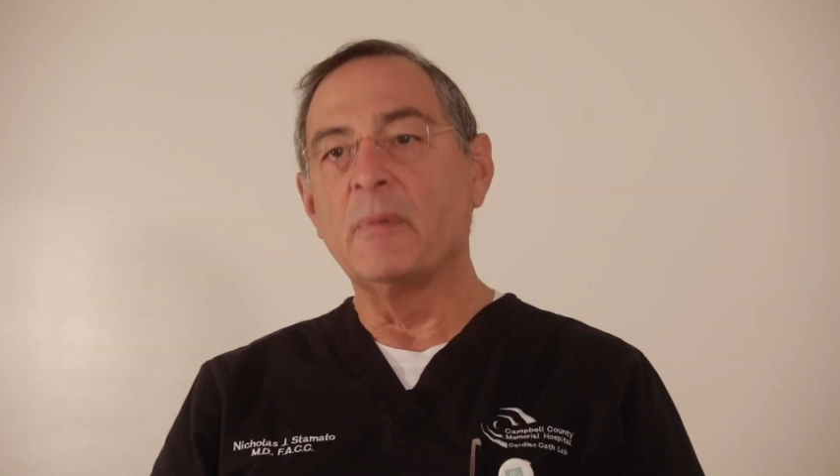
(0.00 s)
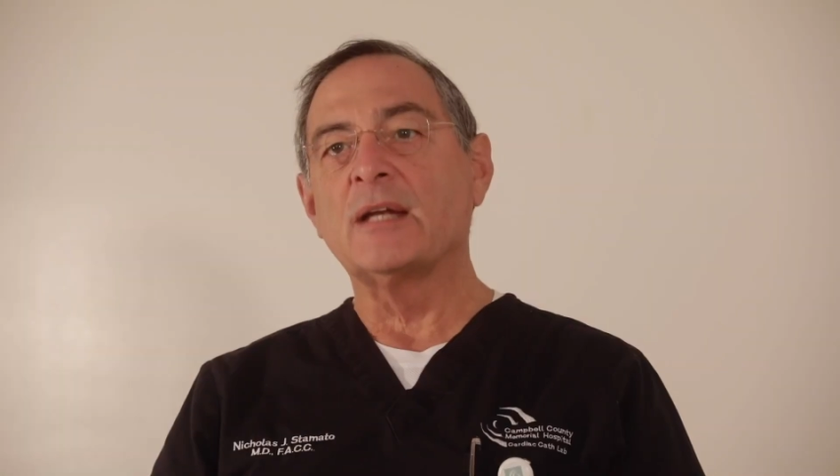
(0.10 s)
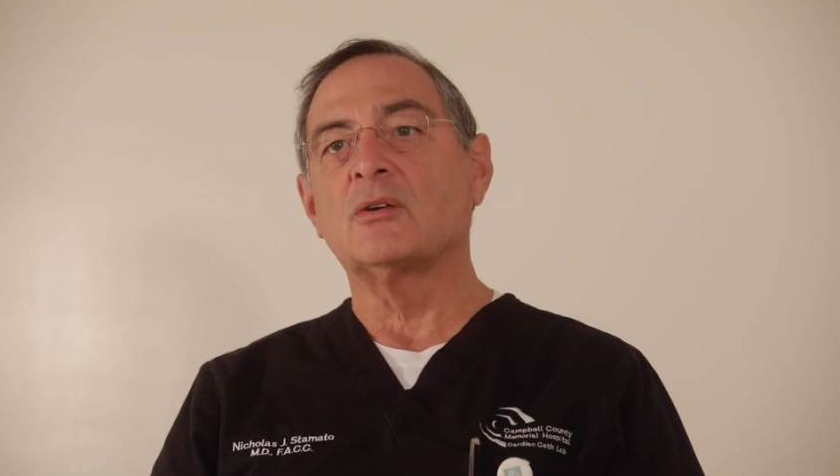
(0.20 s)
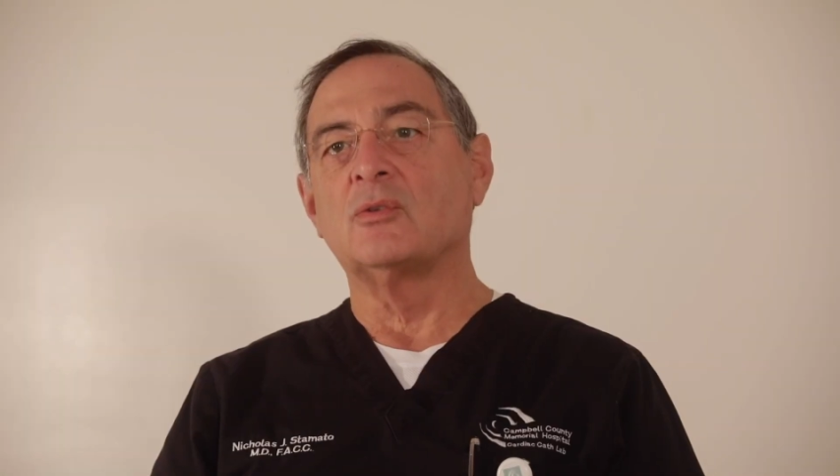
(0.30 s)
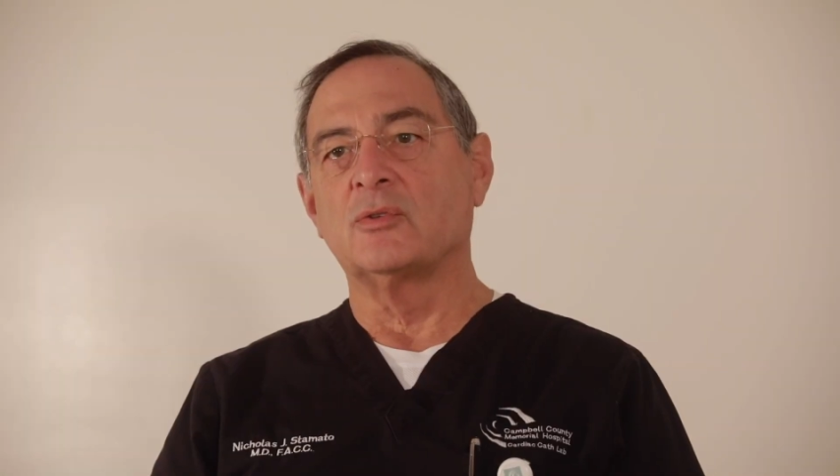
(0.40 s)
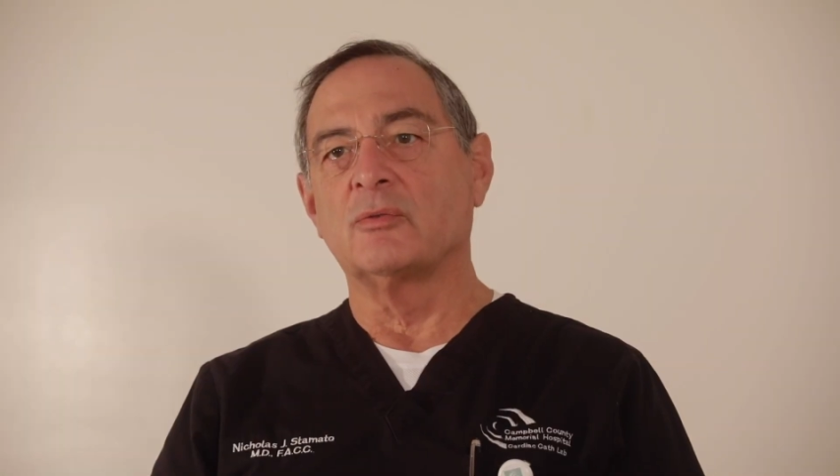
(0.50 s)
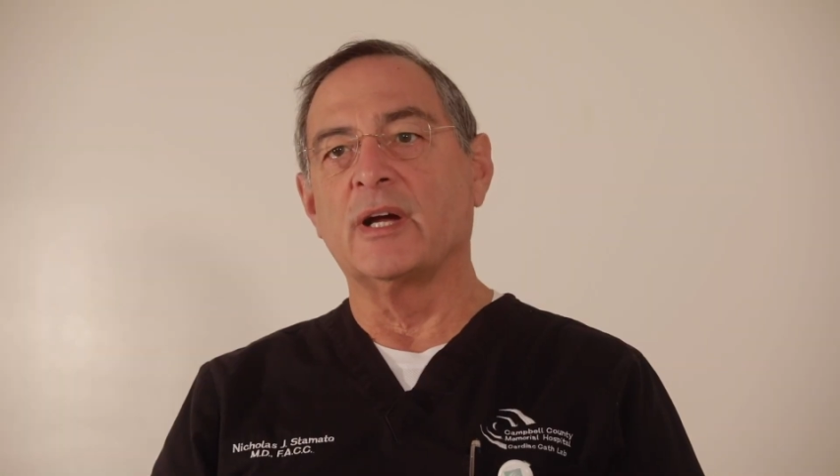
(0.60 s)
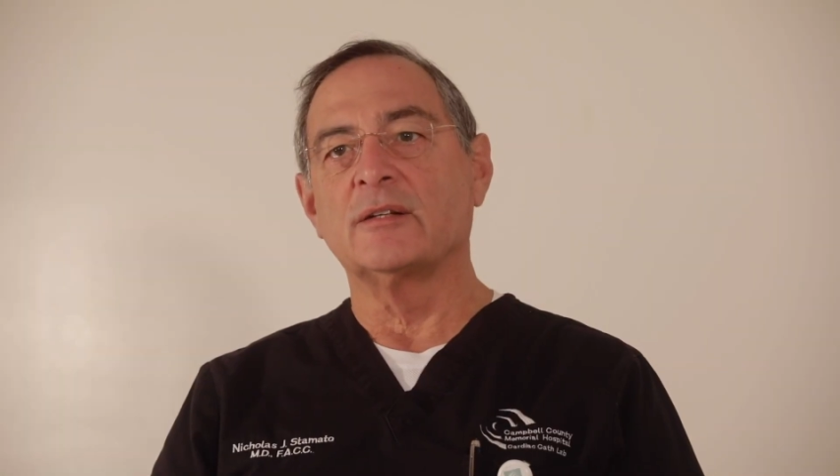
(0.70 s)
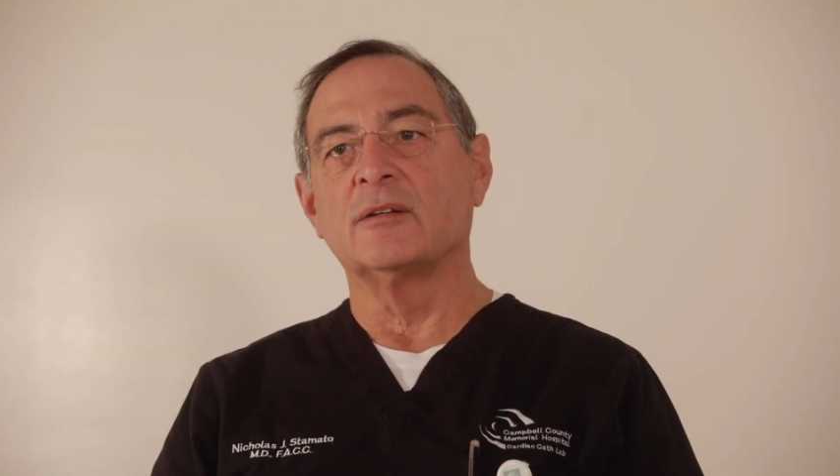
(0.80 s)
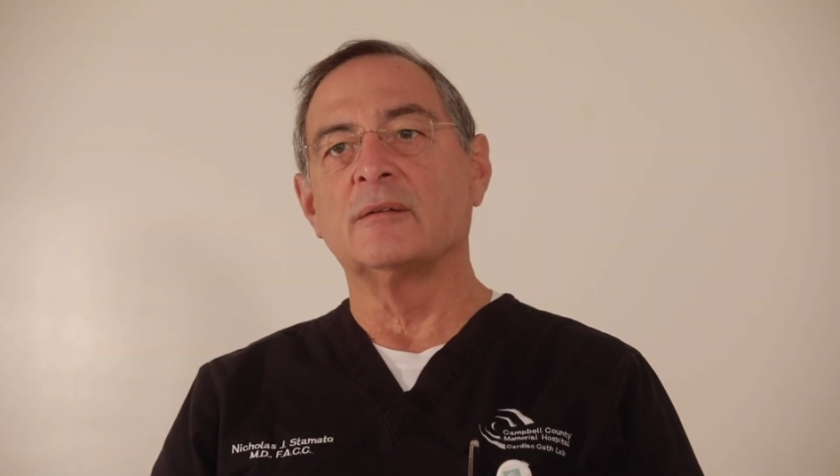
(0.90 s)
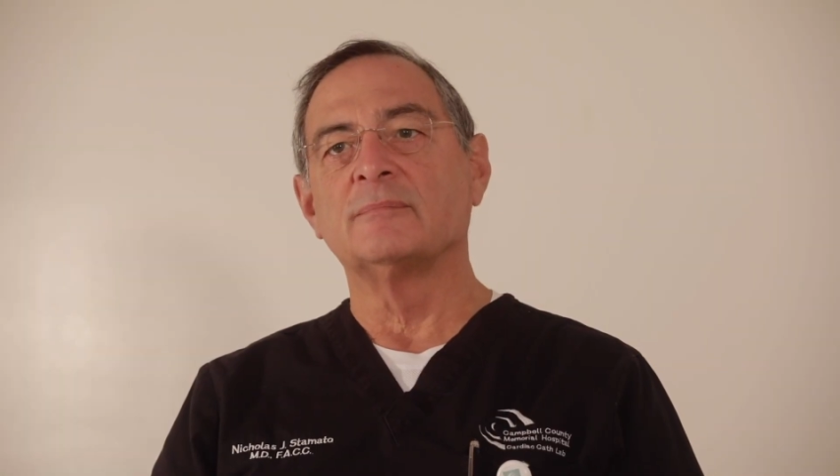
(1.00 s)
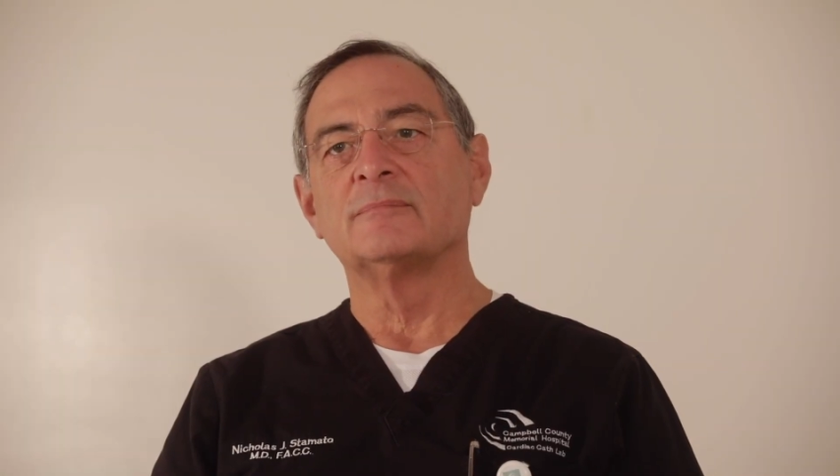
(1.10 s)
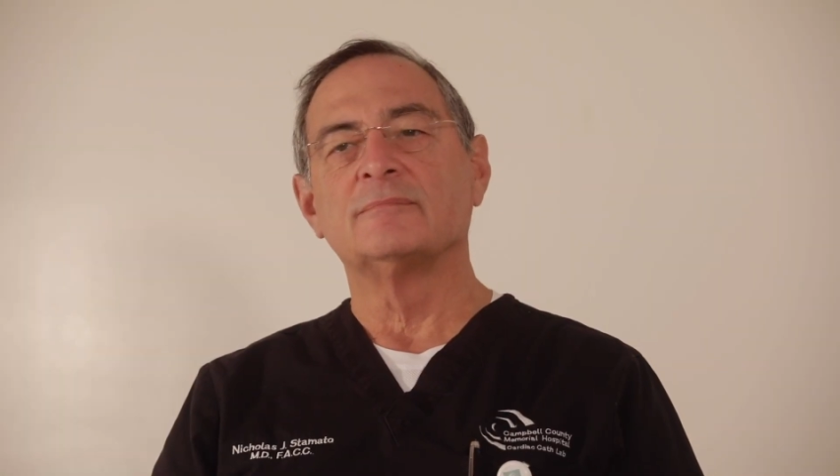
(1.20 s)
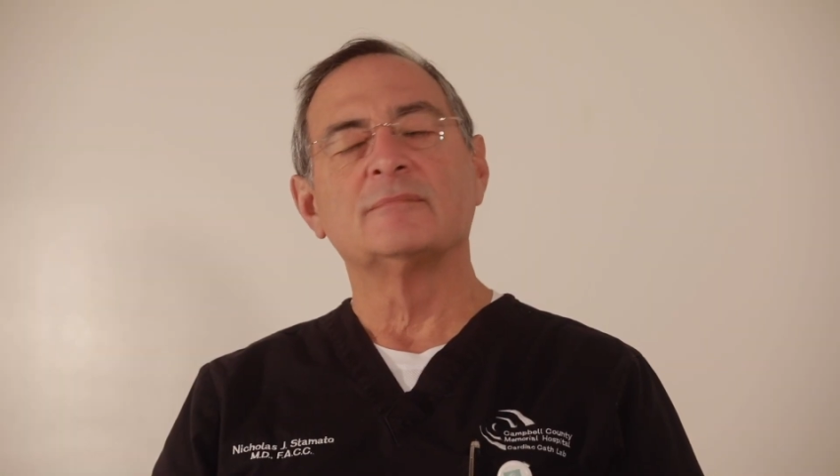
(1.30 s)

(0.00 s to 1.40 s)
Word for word: medical director,